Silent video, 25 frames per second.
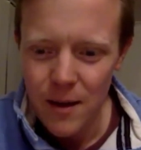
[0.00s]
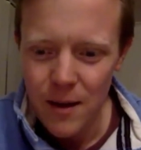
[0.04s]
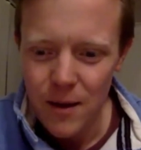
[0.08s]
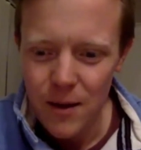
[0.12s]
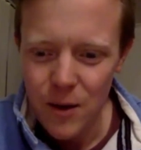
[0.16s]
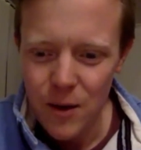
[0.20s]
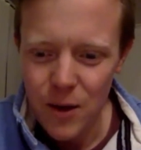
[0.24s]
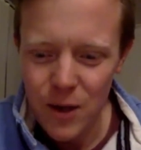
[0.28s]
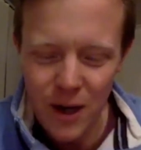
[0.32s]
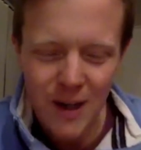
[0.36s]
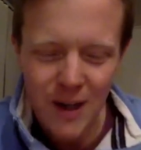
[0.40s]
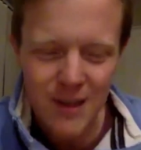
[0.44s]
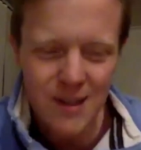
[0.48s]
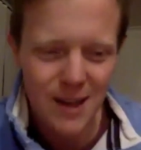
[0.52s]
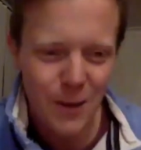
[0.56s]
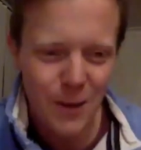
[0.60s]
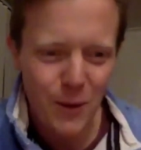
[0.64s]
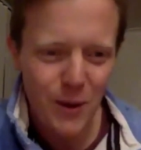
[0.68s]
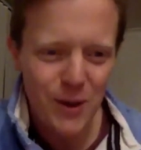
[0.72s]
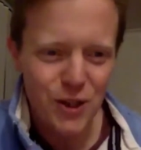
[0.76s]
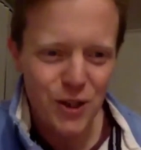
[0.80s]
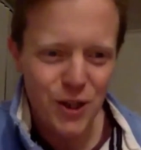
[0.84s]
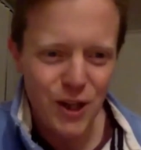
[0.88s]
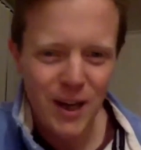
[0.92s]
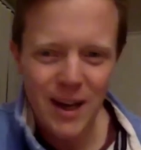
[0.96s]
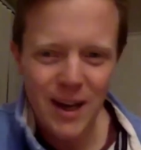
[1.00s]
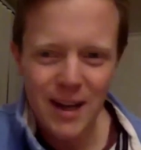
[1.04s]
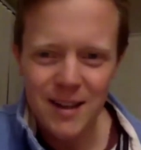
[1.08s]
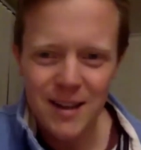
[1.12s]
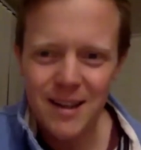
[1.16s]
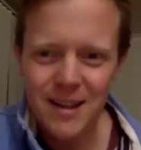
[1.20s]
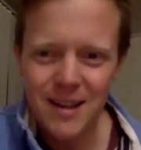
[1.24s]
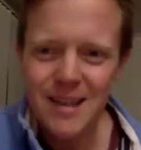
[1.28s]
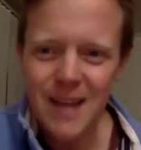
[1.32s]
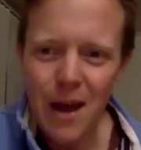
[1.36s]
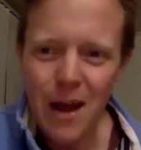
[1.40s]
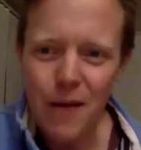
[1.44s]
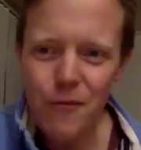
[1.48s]
You could ask that question again.
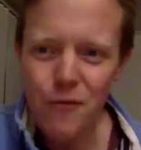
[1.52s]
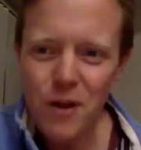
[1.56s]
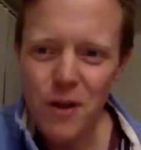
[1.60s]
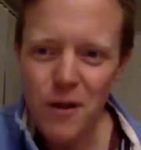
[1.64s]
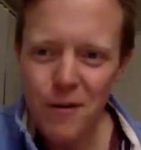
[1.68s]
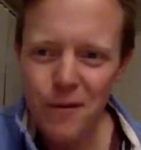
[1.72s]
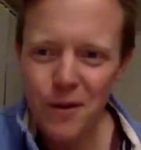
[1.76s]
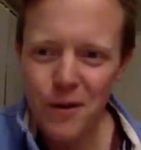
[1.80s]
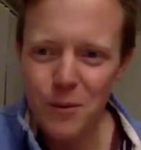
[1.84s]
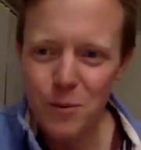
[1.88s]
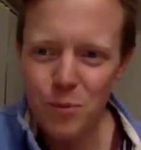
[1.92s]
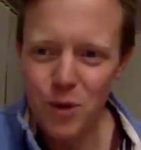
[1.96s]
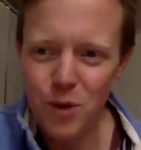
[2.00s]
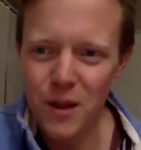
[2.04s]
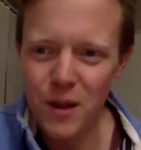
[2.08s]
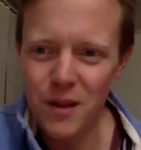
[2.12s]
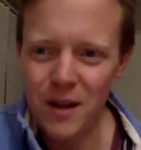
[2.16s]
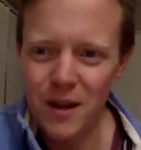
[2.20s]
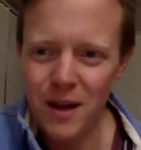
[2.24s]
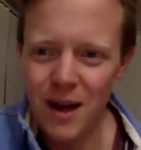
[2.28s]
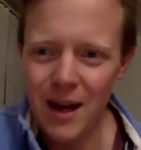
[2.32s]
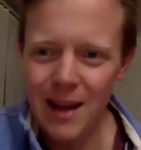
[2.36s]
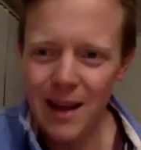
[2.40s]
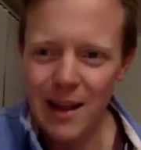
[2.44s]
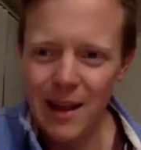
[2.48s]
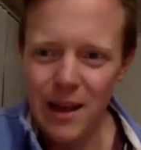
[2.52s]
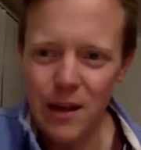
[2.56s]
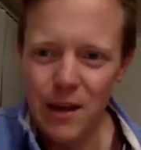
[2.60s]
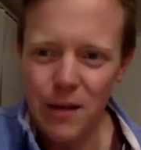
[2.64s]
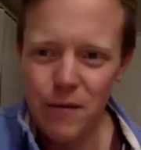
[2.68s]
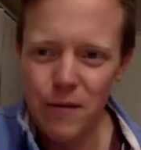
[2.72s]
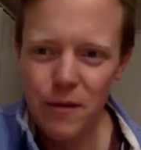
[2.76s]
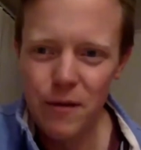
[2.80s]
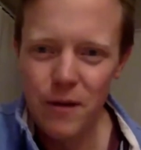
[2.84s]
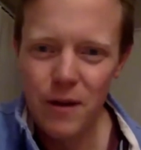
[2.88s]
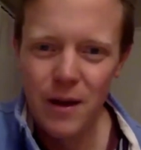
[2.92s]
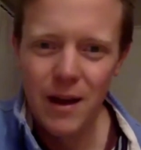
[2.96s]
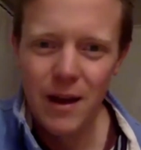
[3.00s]
Does every footprint that I
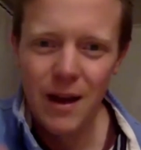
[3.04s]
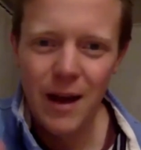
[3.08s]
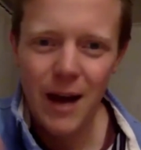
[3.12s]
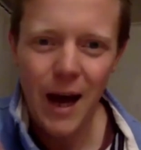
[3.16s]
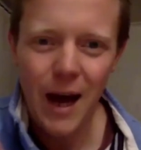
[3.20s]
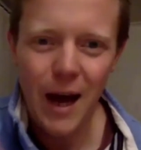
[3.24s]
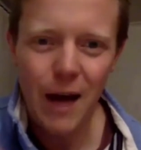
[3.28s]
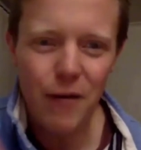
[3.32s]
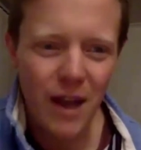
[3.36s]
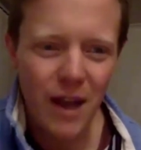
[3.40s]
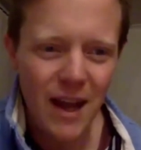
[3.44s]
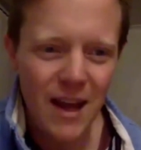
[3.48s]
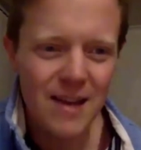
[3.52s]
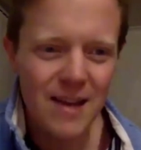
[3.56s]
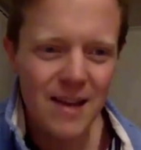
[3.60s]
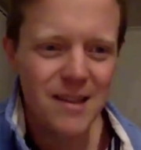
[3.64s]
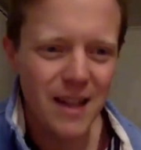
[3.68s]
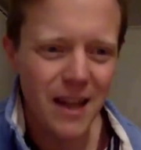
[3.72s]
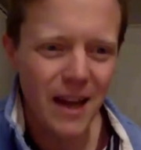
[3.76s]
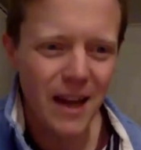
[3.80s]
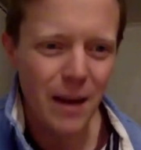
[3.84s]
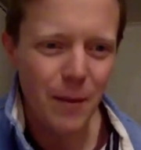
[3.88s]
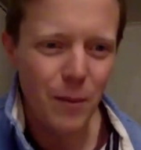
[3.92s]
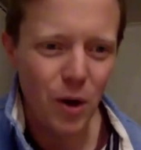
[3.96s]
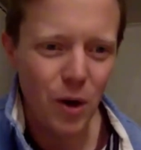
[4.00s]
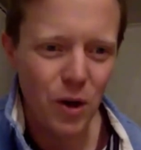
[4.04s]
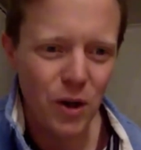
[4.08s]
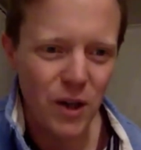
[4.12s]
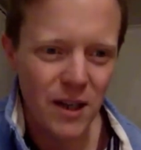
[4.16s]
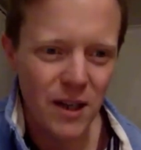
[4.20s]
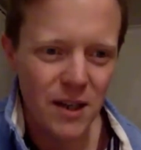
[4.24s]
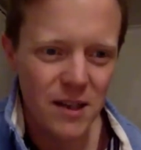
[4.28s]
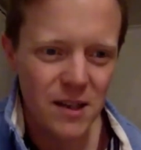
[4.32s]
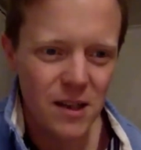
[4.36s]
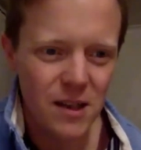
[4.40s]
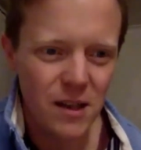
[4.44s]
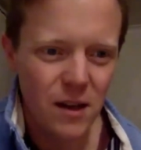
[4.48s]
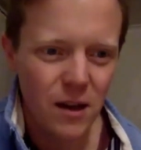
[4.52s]
leave have his name on it
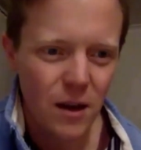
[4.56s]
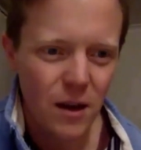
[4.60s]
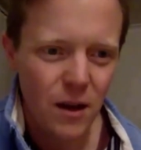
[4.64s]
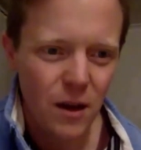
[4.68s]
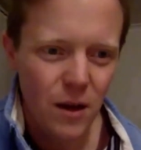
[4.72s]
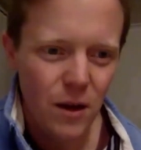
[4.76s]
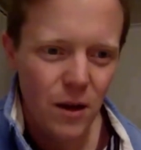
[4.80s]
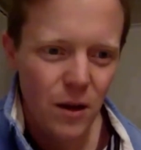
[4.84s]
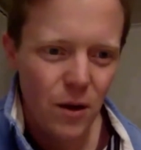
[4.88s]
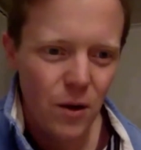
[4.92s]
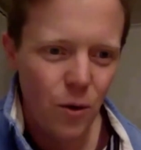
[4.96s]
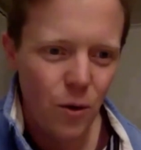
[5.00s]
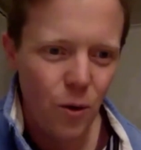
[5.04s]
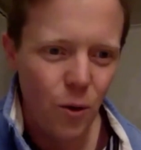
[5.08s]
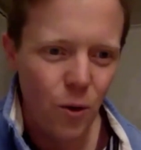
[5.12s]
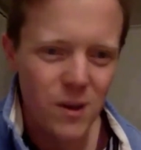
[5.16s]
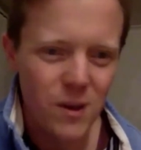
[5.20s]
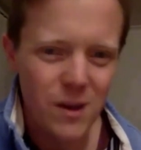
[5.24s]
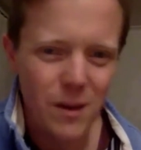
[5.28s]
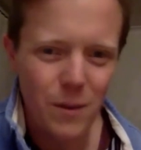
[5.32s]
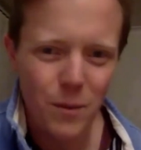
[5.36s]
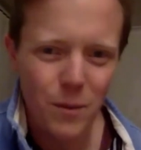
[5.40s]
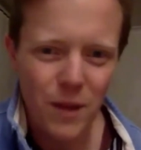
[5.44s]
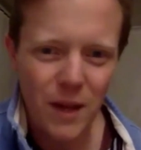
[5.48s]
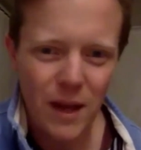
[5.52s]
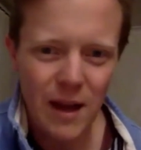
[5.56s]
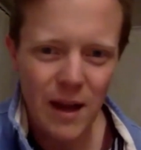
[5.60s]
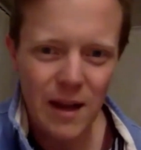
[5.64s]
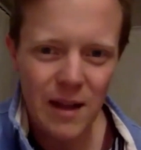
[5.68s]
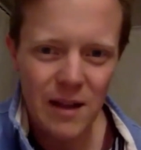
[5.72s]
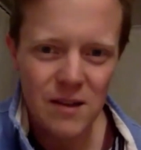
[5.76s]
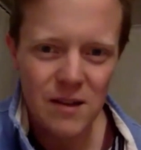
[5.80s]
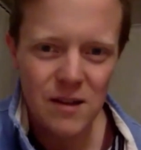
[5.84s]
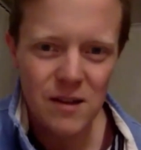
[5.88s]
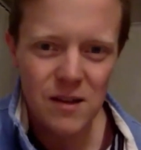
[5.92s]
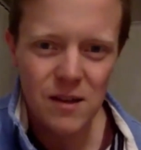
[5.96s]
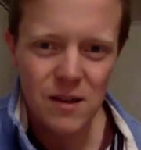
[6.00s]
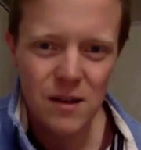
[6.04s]
or something
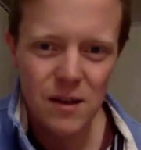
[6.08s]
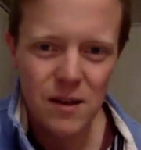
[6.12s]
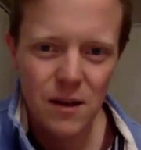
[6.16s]
else?